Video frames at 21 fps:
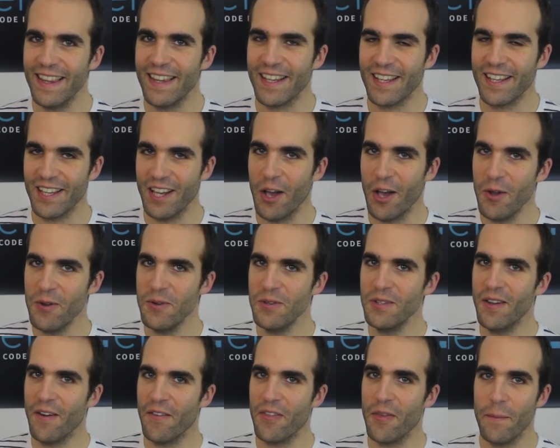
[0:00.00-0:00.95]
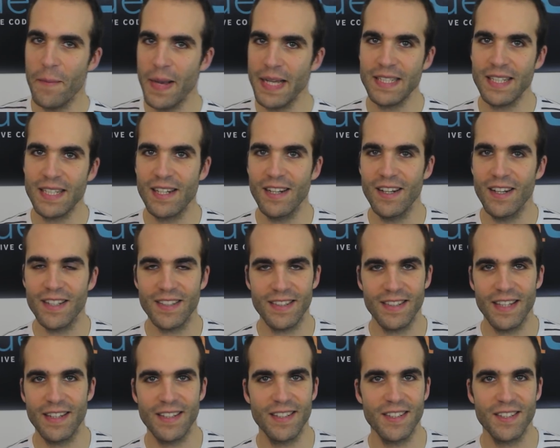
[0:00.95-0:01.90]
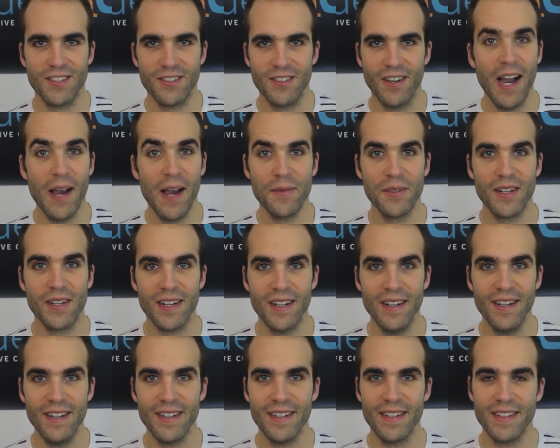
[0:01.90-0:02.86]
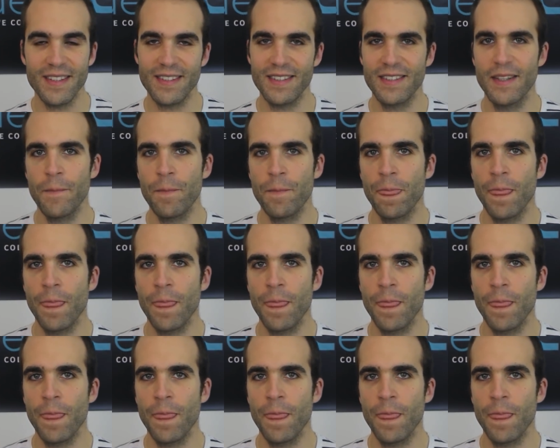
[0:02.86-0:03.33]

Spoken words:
the code of the metaclass that describes a class?